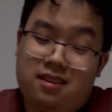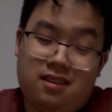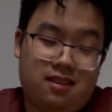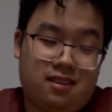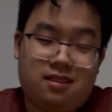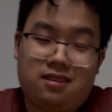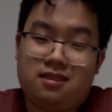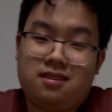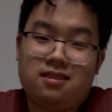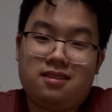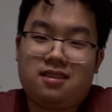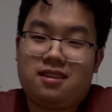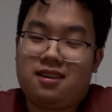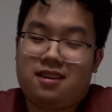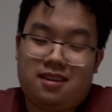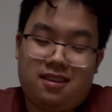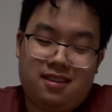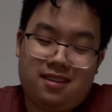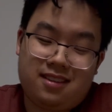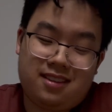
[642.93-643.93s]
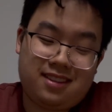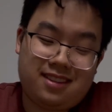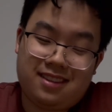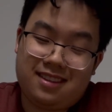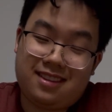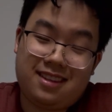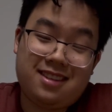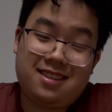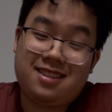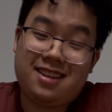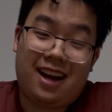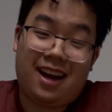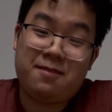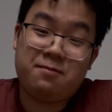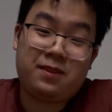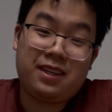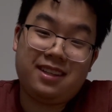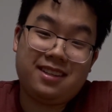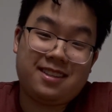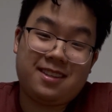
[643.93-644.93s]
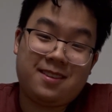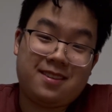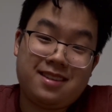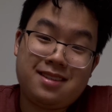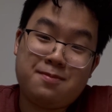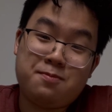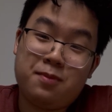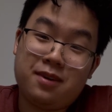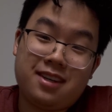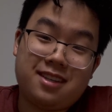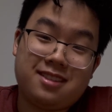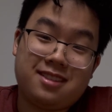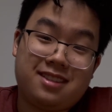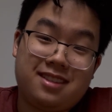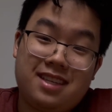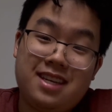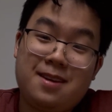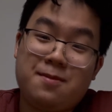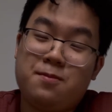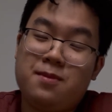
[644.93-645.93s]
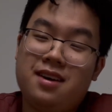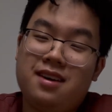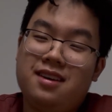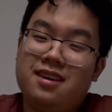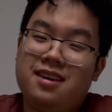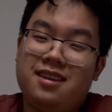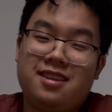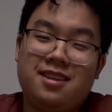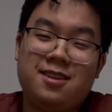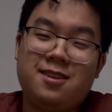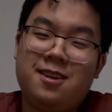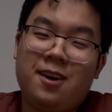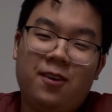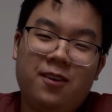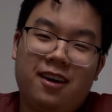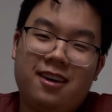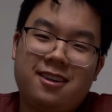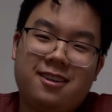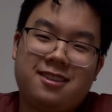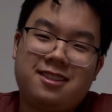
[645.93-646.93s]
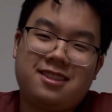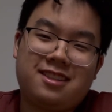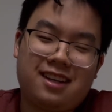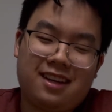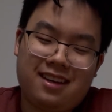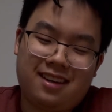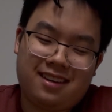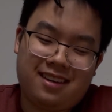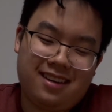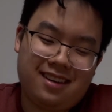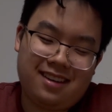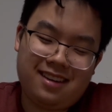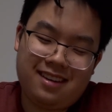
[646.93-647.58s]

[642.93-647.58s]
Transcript: And I'm telling you, this book is deep. You don't understand.